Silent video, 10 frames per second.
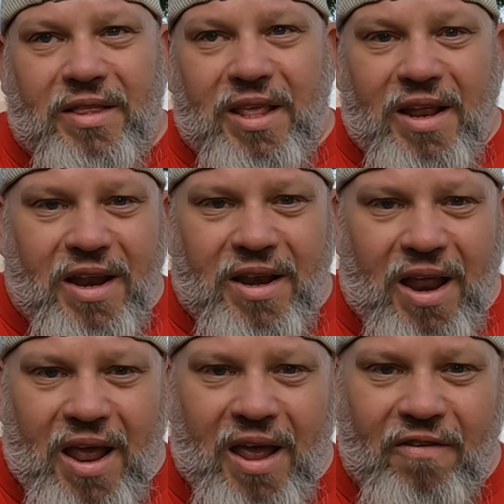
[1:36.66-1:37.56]
they didn't
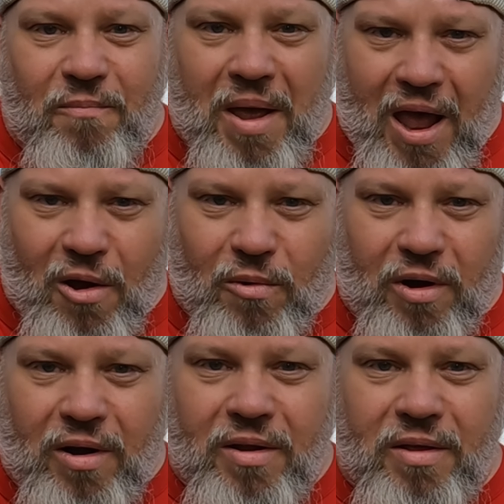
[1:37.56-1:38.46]
have
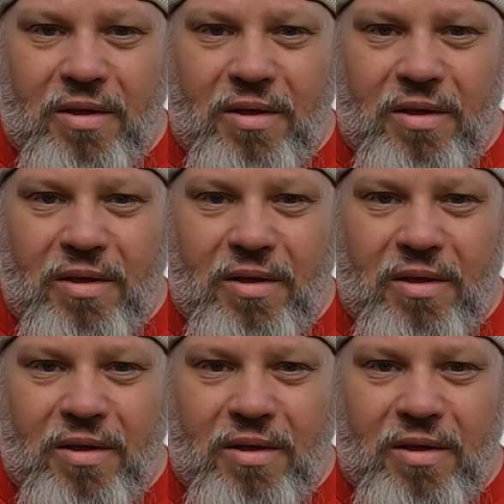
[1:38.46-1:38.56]
power